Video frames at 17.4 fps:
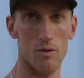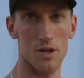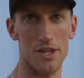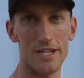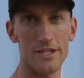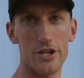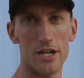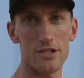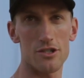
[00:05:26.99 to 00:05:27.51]
what
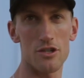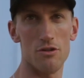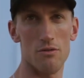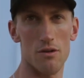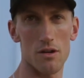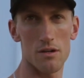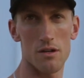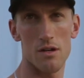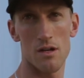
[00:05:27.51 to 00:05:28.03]
they're judging you
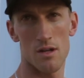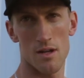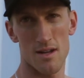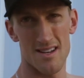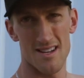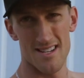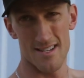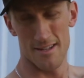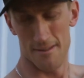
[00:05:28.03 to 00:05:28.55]
on,
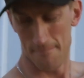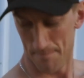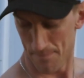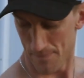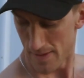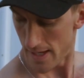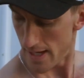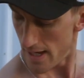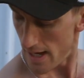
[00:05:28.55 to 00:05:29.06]

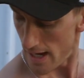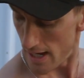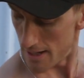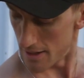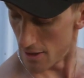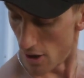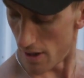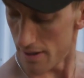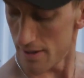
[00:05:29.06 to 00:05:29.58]

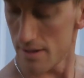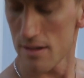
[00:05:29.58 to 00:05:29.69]
and not